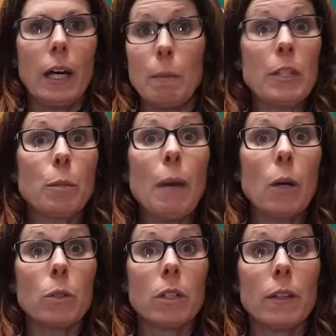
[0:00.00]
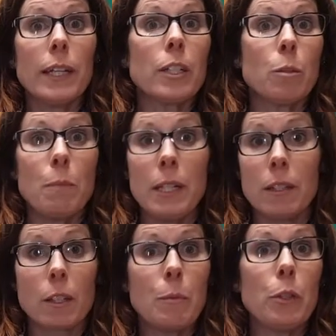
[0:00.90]
is about. They get to meet
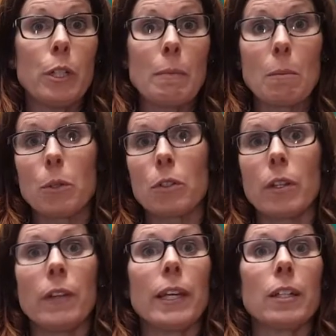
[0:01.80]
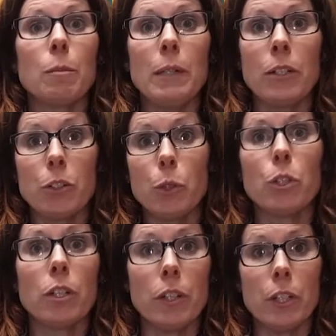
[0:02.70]
the community members and they get to be introduced
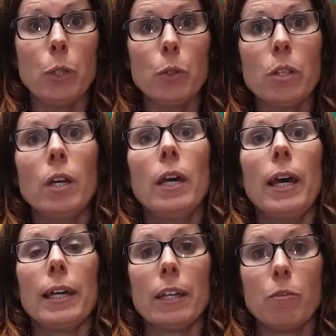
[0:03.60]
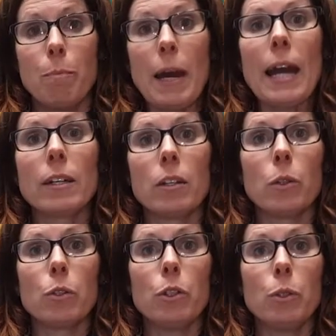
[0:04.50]
to the youth and give back to
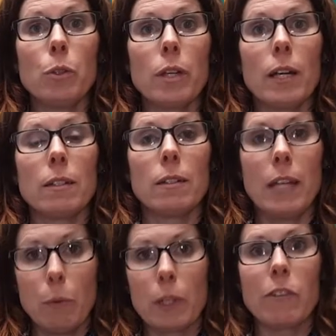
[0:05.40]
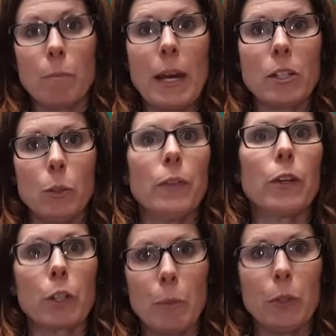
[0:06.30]
those youth as they were given back to in
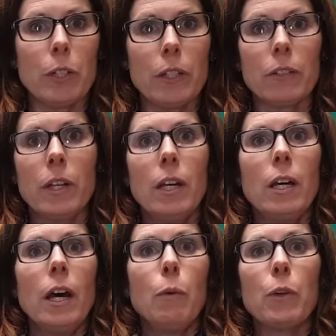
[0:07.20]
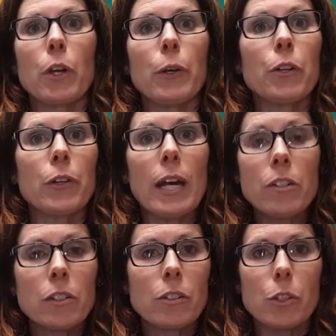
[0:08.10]
their communities. With our
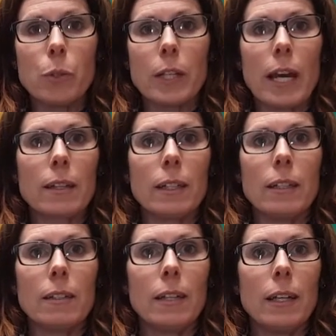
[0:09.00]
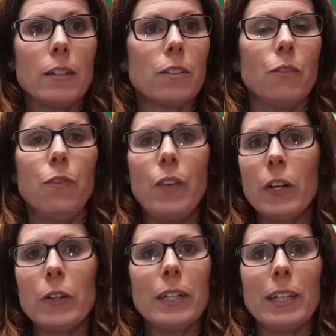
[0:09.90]
international student athletes, it's
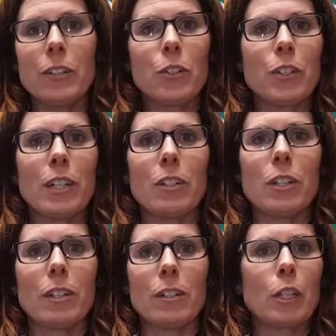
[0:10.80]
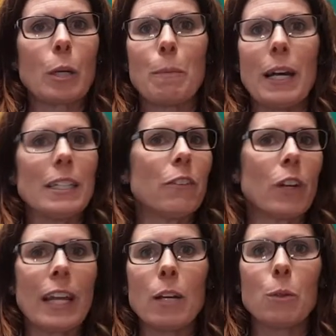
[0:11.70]
very interesting to combine
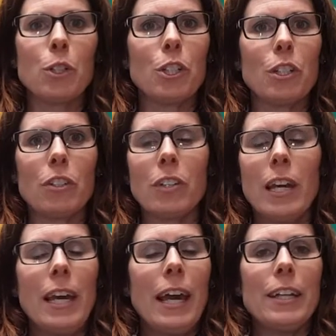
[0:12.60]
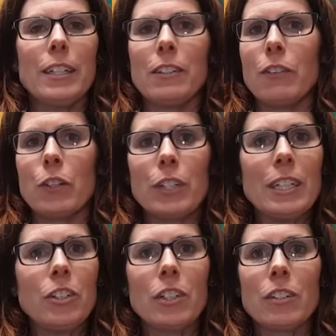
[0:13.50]
different languages and just different
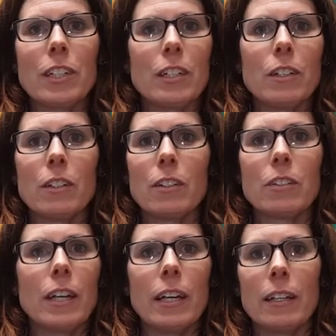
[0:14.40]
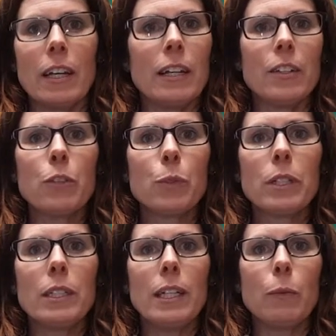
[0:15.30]
teaching skills, and it
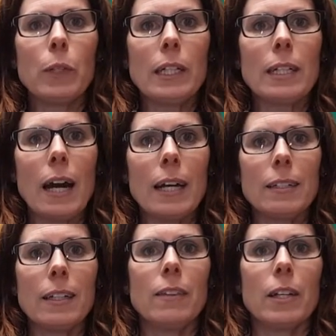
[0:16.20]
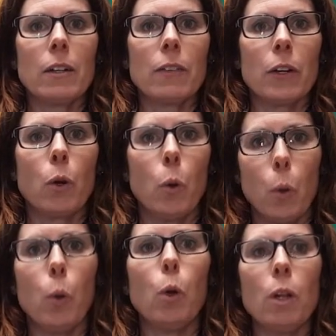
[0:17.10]
really ties in their
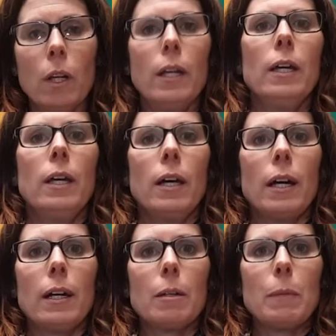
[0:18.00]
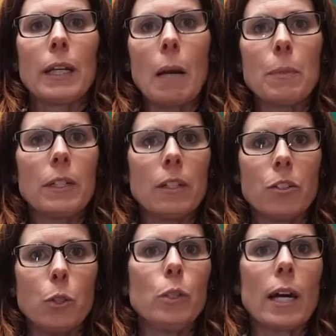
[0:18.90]
whole encompassing
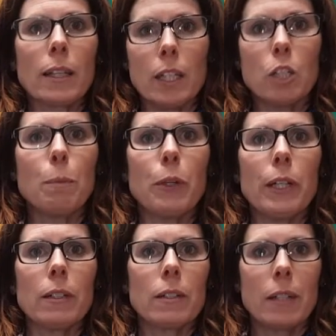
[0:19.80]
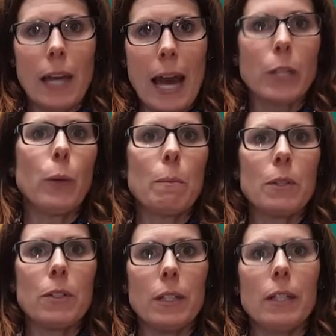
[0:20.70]
student athlete experience at
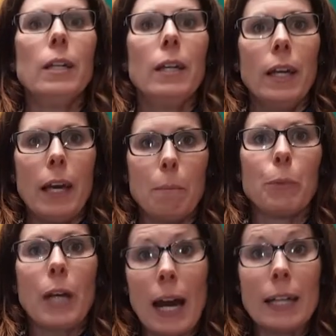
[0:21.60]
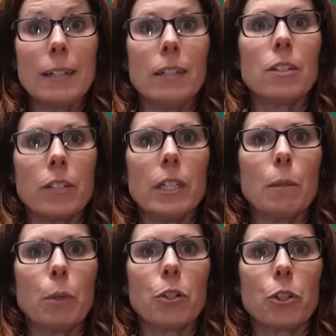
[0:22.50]
UNBC and ties in the city
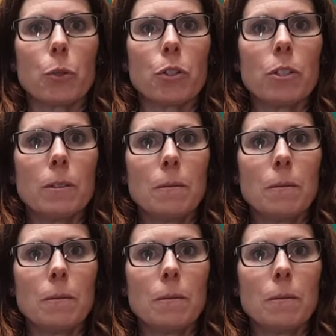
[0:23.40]
of Prince George.